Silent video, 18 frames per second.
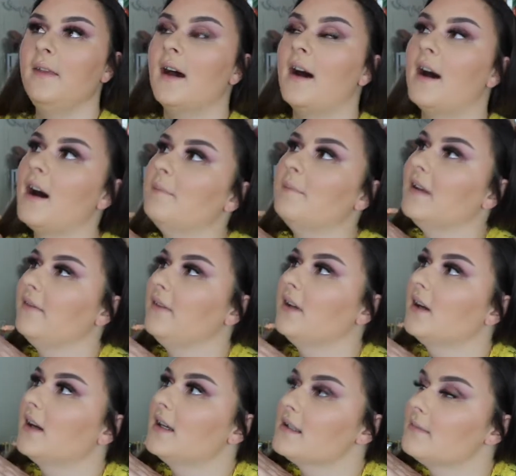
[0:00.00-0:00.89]
Um, if
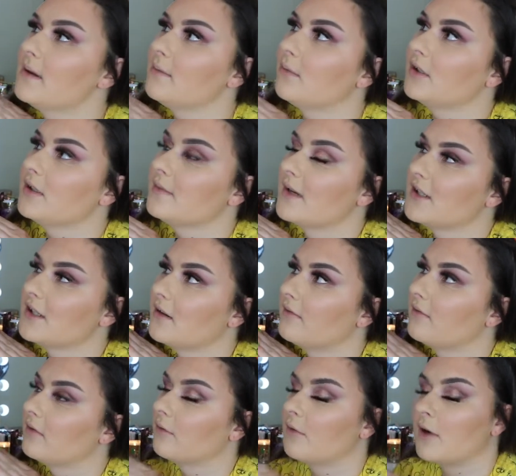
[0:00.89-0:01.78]
you guys have been watching my
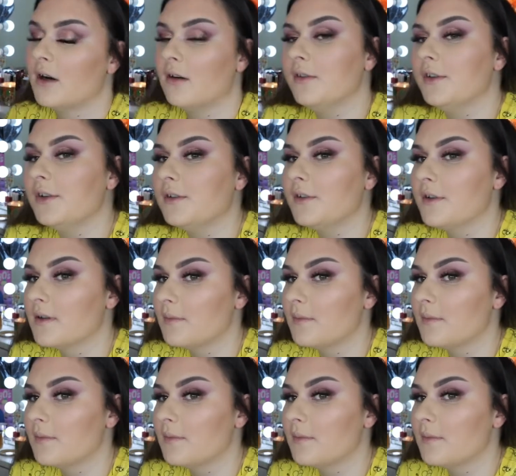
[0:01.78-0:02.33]
channel for a while, you know